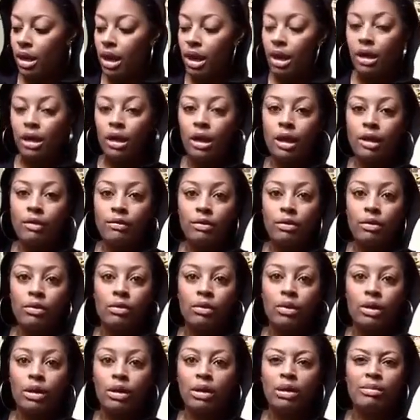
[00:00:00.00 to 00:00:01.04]
I
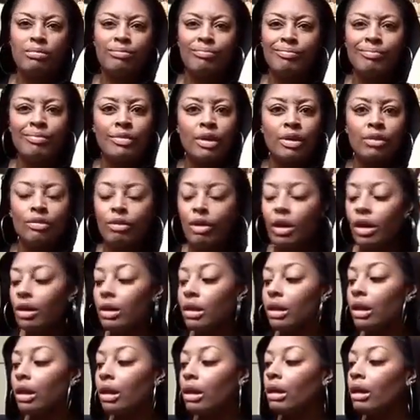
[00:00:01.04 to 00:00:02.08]

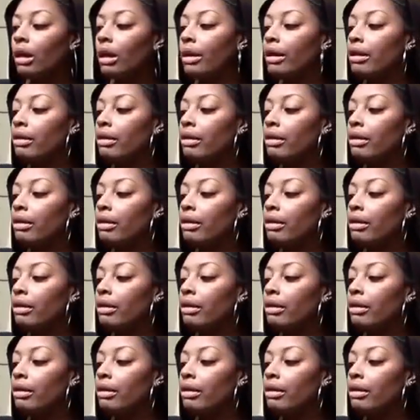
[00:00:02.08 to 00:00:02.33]
rarely